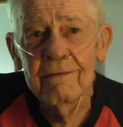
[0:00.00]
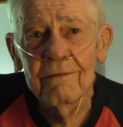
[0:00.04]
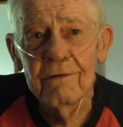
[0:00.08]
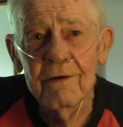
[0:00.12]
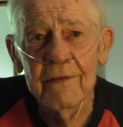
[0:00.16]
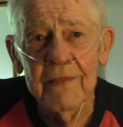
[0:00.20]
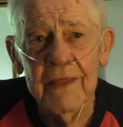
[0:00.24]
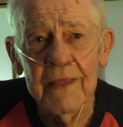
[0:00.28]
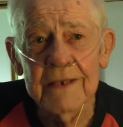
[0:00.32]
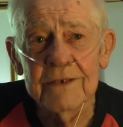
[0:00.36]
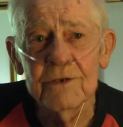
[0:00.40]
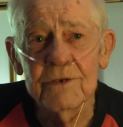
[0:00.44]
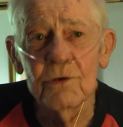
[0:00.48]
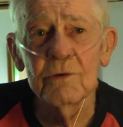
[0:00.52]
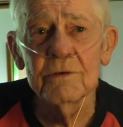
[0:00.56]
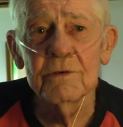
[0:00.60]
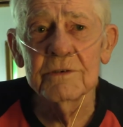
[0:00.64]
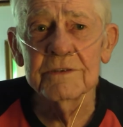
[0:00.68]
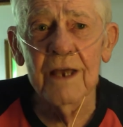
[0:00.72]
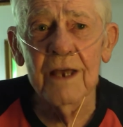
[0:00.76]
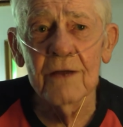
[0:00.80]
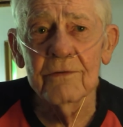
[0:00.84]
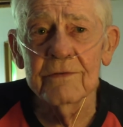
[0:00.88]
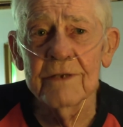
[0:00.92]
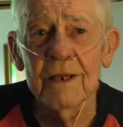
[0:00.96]
When they knew he
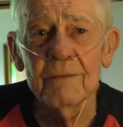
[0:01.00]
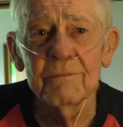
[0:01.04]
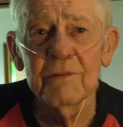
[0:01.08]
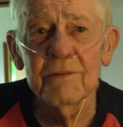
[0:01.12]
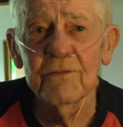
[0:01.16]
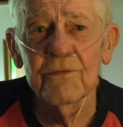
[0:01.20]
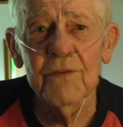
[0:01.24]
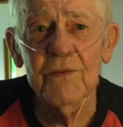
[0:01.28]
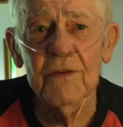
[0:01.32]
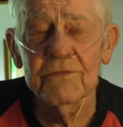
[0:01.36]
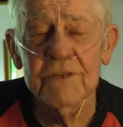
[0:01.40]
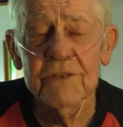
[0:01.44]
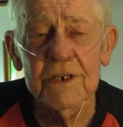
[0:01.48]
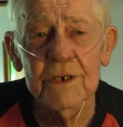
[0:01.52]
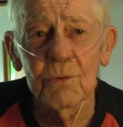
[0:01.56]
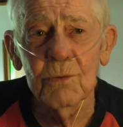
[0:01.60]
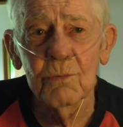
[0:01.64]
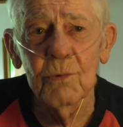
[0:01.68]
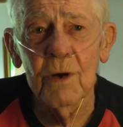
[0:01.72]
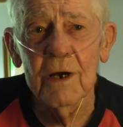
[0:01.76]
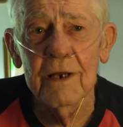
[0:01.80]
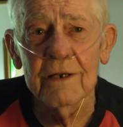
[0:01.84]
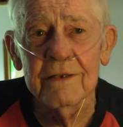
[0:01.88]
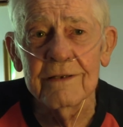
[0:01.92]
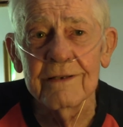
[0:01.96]
was outnumbered fifty to
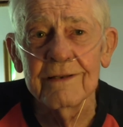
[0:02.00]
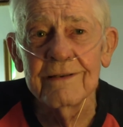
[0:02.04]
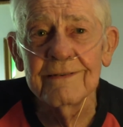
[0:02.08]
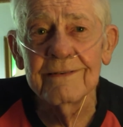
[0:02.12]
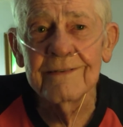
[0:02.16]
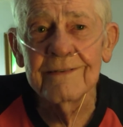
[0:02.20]
one.